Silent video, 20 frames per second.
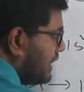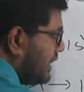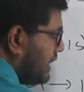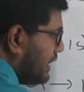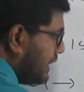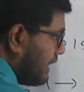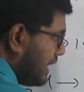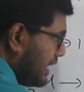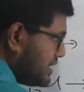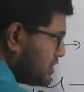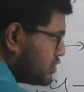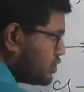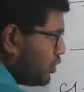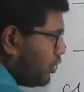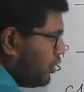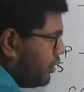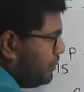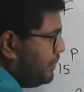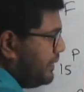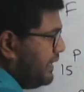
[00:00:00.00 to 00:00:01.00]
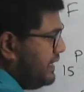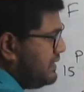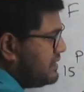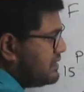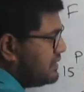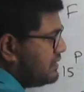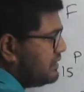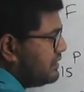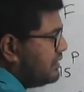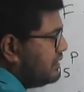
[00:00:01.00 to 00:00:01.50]
last orbit,
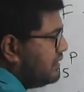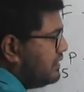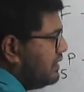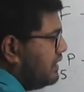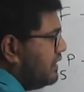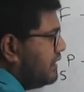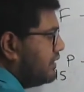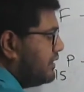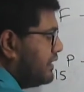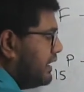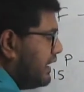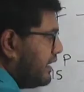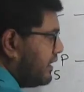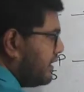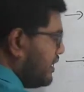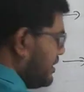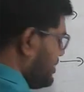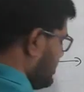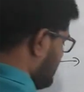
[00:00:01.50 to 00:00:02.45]
there are